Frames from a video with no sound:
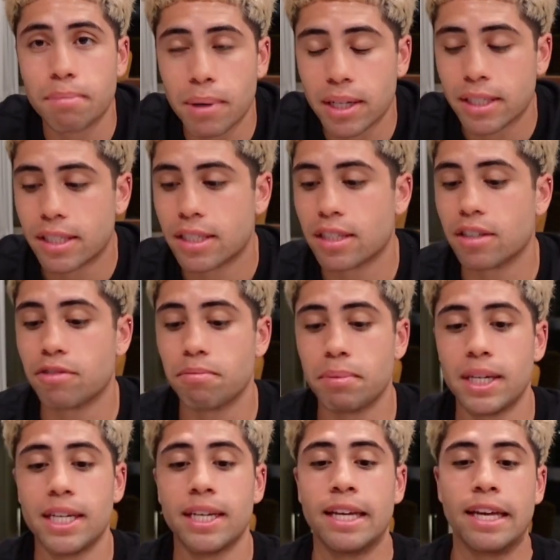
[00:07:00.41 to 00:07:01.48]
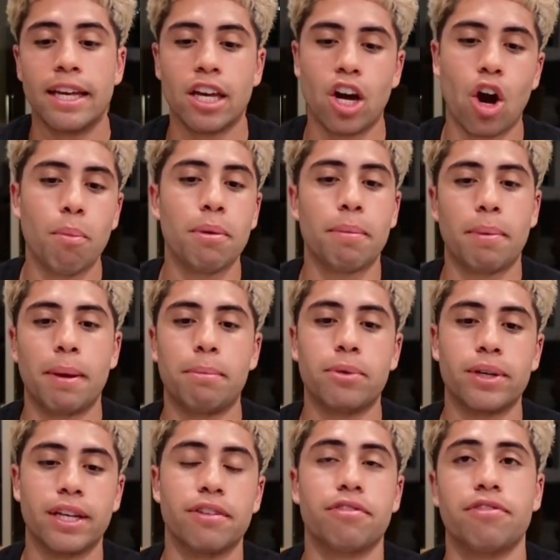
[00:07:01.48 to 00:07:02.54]
months of me helping people
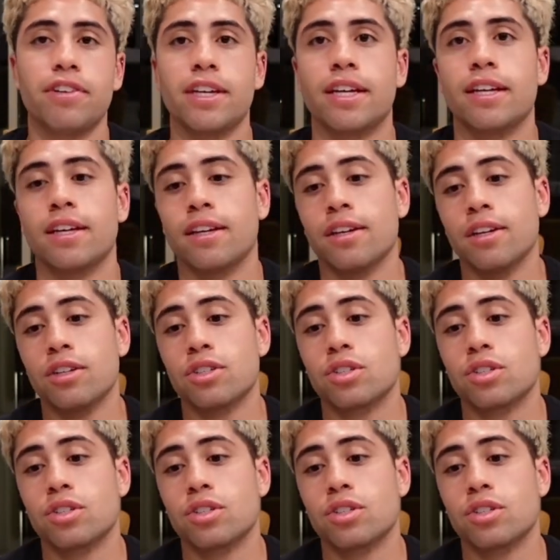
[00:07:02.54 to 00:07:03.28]
get fit.